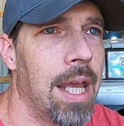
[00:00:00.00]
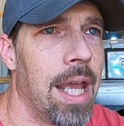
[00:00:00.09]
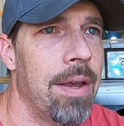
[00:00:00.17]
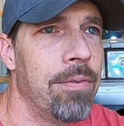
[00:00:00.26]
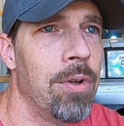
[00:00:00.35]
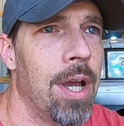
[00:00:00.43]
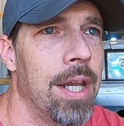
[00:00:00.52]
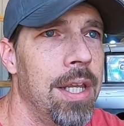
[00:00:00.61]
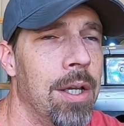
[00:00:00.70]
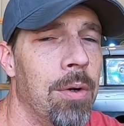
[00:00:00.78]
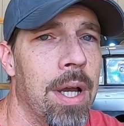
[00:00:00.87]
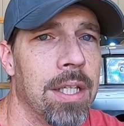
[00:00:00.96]
I have no
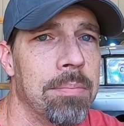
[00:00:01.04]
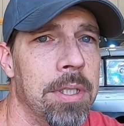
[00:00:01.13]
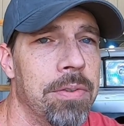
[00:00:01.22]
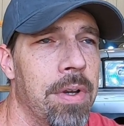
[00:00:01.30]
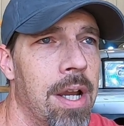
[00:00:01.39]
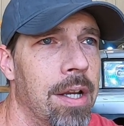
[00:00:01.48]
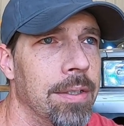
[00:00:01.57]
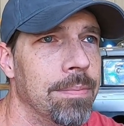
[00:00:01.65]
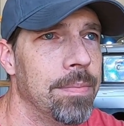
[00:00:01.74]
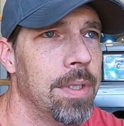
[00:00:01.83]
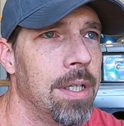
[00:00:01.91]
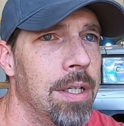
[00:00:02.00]
idea why it's
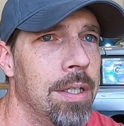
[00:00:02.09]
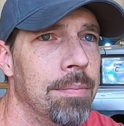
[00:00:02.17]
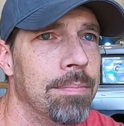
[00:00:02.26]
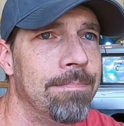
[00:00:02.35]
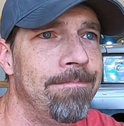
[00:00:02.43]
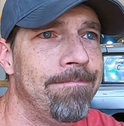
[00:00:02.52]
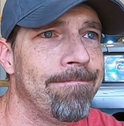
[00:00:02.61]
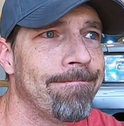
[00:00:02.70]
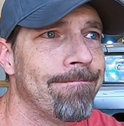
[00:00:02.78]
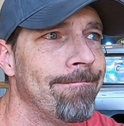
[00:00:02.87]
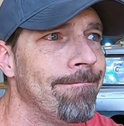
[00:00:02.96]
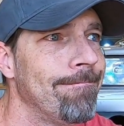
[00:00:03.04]
misfiring.
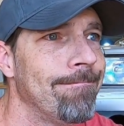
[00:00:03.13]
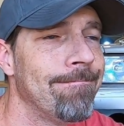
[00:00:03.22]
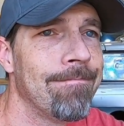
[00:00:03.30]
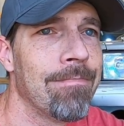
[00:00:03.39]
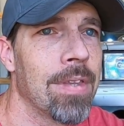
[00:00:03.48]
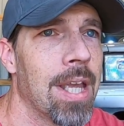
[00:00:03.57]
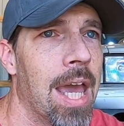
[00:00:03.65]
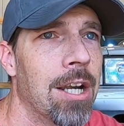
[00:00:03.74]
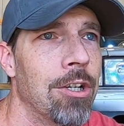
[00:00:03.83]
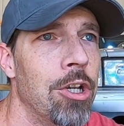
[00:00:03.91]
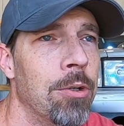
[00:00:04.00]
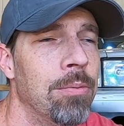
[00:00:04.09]
I
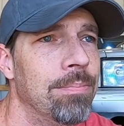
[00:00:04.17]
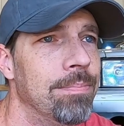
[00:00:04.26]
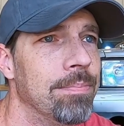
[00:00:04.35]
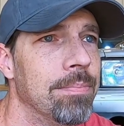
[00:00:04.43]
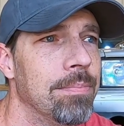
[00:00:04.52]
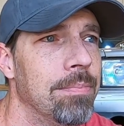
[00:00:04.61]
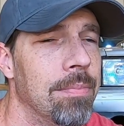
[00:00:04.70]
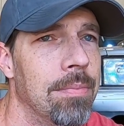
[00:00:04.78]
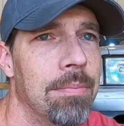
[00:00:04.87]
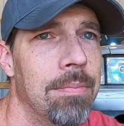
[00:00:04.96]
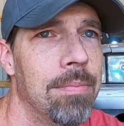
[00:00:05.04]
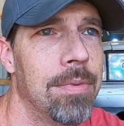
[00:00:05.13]
don't
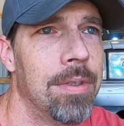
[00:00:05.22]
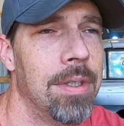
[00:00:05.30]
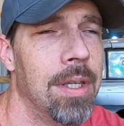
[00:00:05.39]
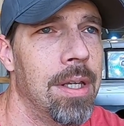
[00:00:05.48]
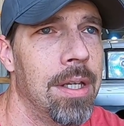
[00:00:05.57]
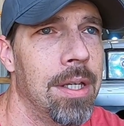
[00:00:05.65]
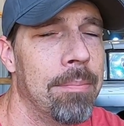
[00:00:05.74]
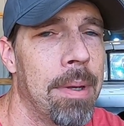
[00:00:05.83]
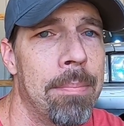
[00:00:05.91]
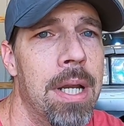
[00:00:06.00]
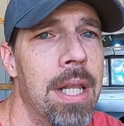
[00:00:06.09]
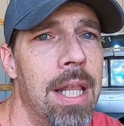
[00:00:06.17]
know.
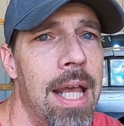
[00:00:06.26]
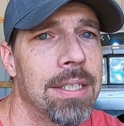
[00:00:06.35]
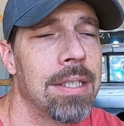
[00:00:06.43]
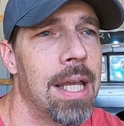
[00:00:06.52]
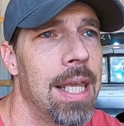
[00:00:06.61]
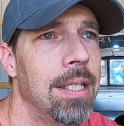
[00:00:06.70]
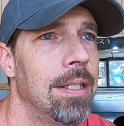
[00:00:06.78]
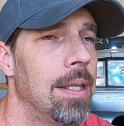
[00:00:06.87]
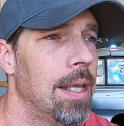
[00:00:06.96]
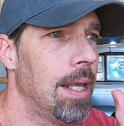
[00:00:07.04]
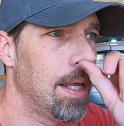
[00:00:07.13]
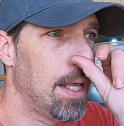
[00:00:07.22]
My buddy last night
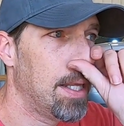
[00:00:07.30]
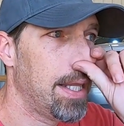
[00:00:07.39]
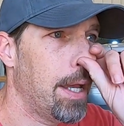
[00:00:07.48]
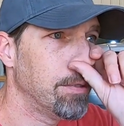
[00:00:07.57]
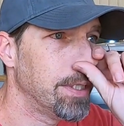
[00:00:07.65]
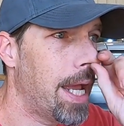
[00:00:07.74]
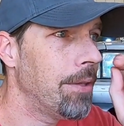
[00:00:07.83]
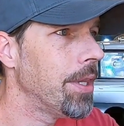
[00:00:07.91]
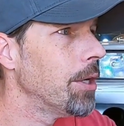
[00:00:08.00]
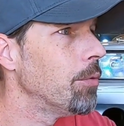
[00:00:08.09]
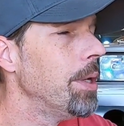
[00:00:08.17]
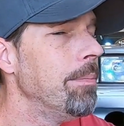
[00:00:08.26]
that was out
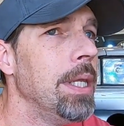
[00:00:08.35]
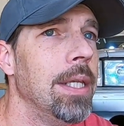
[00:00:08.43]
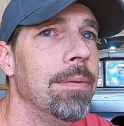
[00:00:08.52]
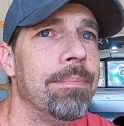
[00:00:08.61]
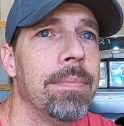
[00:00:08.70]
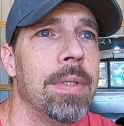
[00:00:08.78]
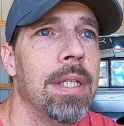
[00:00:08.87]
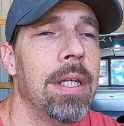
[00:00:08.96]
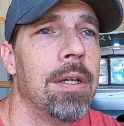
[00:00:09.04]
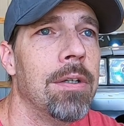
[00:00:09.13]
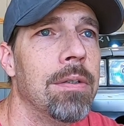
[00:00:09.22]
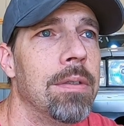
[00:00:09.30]
there with me, you
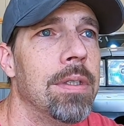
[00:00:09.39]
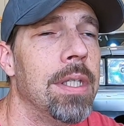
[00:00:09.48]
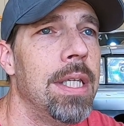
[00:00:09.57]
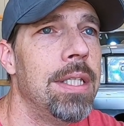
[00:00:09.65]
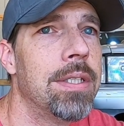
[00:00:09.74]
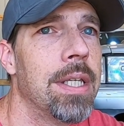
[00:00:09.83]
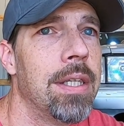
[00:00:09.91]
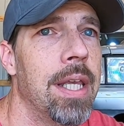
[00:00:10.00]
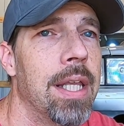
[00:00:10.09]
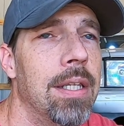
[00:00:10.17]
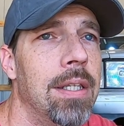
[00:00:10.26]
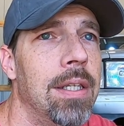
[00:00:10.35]
know, he said
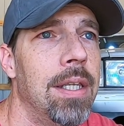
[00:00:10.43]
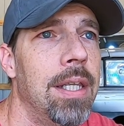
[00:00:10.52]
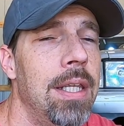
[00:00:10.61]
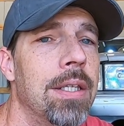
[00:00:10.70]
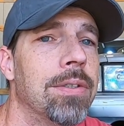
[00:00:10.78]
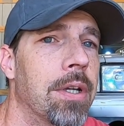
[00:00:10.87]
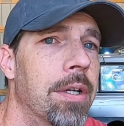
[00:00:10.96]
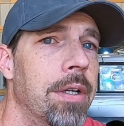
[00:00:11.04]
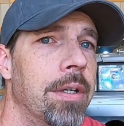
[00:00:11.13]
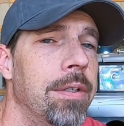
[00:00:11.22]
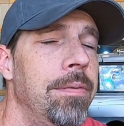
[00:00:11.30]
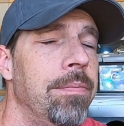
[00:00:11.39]
that he has
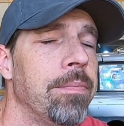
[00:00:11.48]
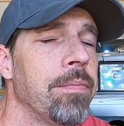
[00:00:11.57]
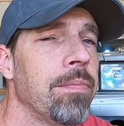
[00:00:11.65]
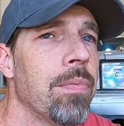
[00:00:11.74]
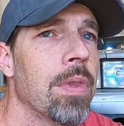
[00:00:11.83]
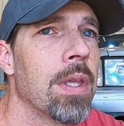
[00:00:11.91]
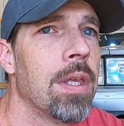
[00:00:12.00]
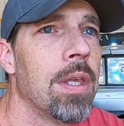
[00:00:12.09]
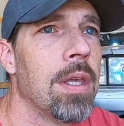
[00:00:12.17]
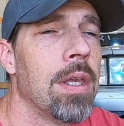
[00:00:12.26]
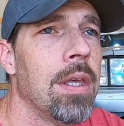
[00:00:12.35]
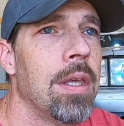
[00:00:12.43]
heard
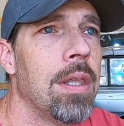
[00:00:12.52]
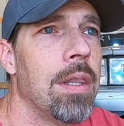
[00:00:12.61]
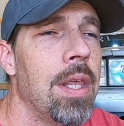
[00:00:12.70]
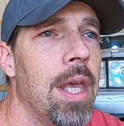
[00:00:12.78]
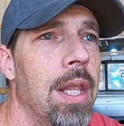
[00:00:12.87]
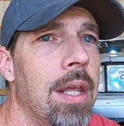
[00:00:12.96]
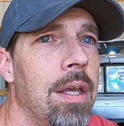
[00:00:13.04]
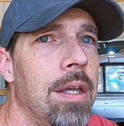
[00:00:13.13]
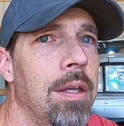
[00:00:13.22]
that,